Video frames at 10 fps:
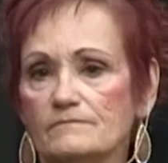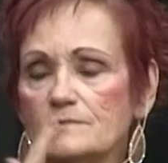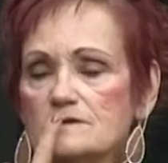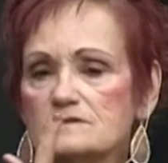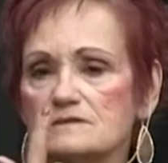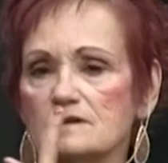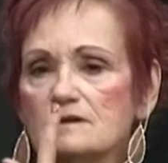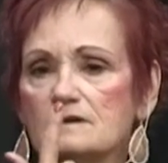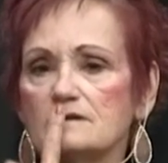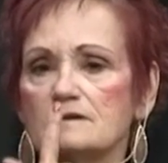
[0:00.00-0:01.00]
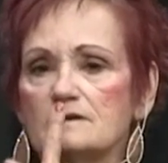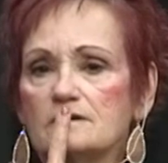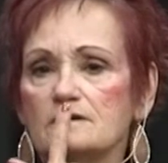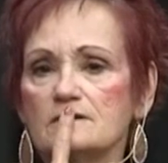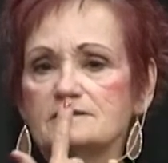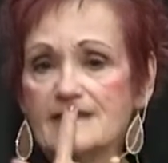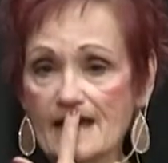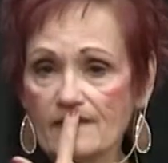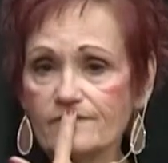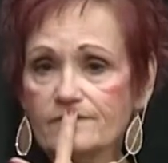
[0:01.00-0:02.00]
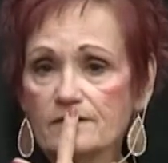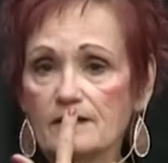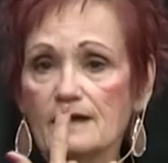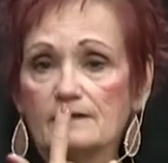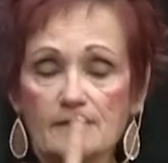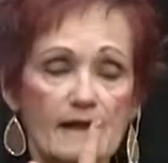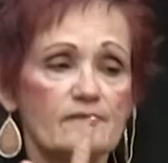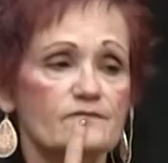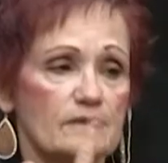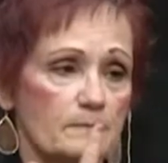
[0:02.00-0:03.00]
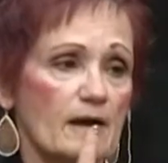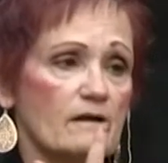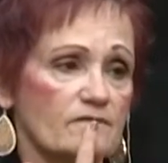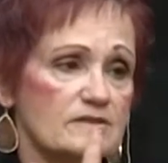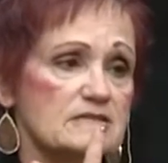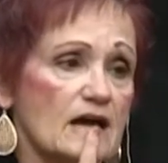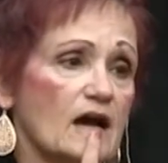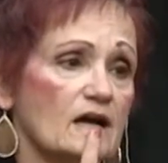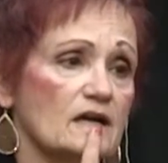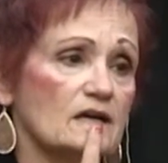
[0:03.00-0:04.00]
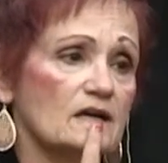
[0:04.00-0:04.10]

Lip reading: There's death and life in the power of the tongue.